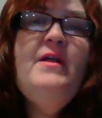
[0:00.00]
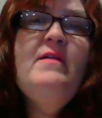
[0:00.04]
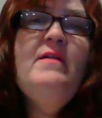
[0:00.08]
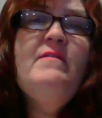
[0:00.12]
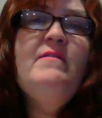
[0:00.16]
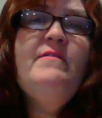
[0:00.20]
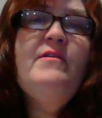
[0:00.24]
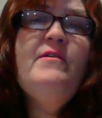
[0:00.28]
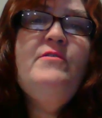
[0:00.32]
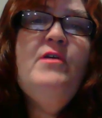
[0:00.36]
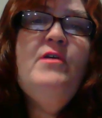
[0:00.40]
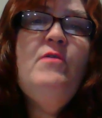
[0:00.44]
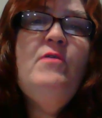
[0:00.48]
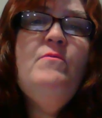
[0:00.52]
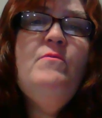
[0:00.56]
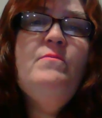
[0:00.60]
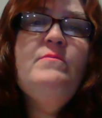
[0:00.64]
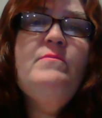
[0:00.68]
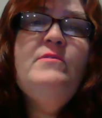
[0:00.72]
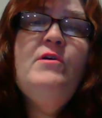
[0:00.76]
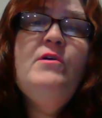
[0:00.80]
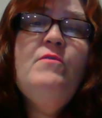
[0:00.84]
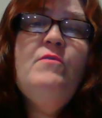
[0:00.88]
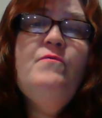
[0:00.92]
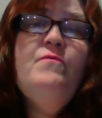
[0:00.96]
So
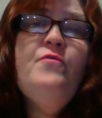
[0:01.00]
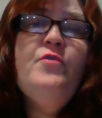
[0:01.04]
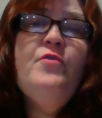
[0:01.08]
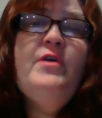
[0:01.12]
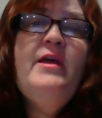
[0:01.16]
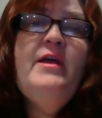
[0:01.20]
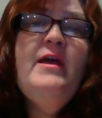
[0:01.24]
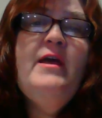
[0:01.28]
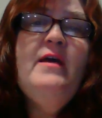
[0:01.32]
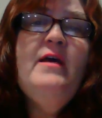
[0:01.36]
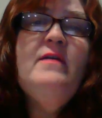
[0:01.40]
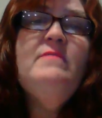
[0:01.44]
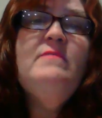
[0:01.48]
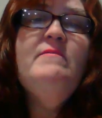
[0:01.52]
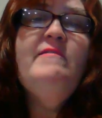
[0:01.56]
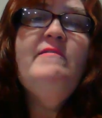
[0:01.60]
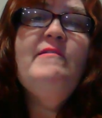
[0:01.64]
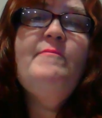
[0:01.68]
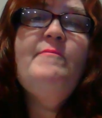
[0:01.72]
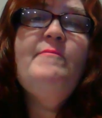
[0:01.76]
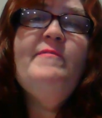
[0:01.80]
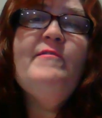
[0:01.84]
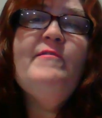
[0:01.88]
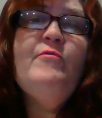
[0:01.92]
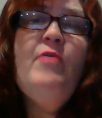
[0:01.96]
don't forget,
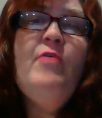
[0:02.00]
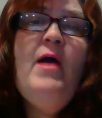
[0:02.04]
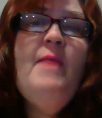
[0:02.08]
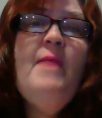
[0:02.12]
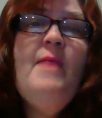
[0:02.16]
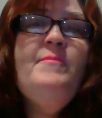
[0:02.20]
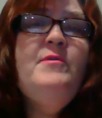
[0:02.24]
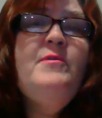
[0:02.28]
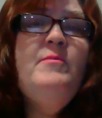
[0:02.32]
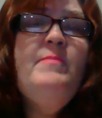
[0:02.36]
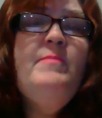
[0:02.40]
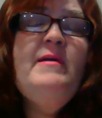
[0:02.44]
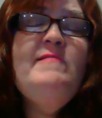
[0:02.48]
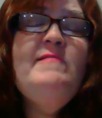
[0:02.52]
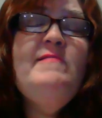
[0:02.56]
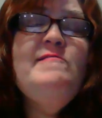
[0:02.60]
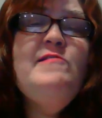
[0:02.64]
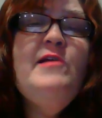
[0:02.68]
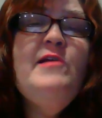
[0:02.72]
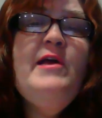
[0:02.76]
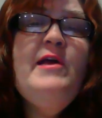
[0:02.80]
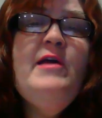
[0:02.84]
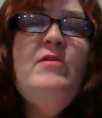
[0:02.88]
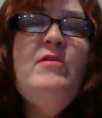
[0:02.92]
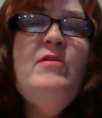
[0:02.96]
subscribe to my
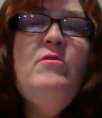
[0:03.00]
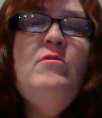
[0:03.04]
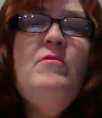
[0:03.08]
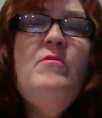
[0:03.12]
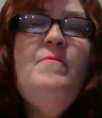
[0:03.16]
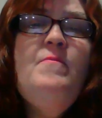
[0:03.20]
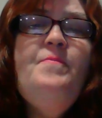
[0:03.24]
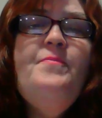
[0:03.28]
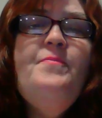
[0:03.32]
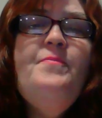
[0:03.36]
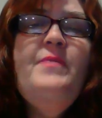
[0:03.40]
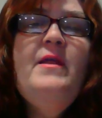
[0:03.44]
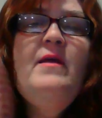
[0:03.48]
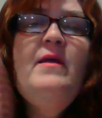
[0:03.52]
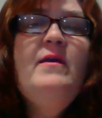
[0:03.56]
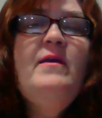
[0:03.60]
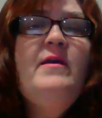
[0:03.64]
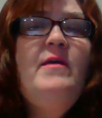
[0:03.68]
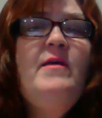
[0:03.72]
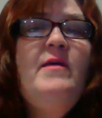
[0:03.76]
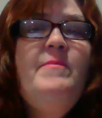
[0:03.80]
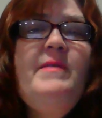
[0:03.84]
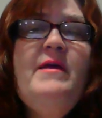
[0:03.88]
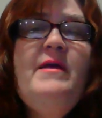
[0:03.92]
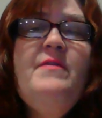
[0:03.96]
channel,
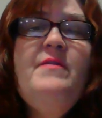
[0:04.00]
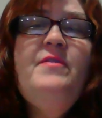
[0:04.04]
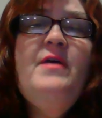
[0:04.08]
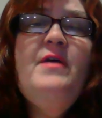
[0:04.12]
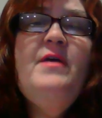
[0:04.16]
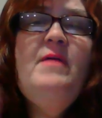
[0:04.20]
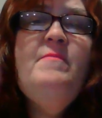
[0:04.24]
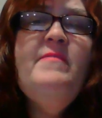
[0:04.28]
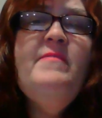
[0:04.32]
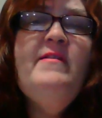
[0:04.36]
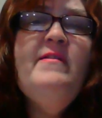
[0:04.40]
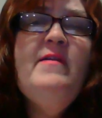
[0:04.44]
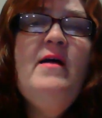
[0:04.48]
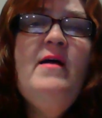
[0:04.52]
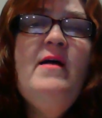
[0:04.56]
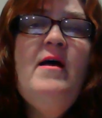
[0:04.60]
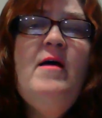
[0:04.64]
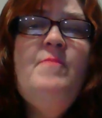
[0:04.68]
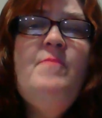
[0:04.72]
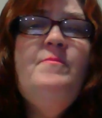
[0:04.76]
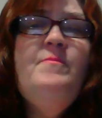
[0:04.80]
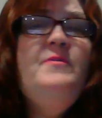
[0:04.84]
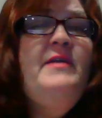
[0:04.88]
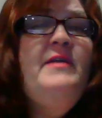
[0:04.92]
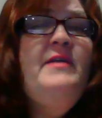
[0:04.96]
give me a thumbs
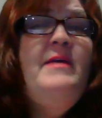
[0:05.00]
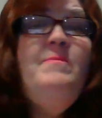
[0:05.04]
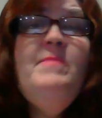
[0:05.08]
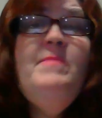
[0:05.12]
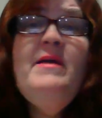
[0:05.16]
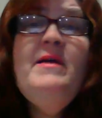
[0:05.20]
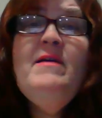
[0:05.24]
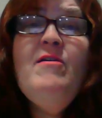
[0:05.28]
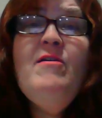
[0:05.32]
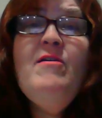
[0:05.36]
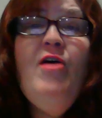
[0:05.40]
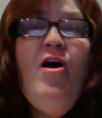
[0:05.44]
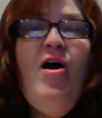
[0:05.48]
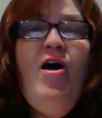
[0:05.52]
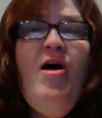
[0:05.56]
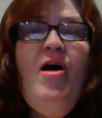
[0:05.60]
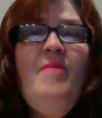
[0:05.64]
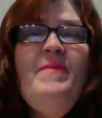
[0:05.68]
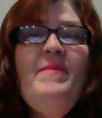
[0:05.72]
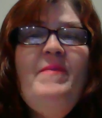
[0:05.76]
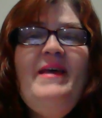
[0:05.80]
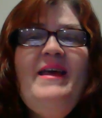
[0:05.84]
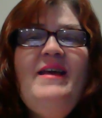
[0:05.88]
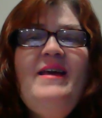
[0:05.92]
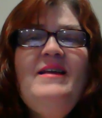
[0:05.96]
up, leave me a
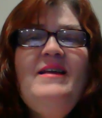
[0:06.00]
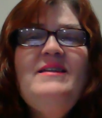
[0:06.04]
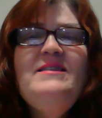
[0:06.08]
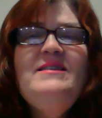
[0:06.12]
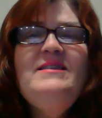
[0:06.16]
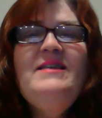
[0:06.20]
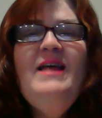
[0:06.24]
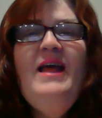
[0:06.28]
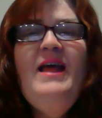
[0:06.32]
comment.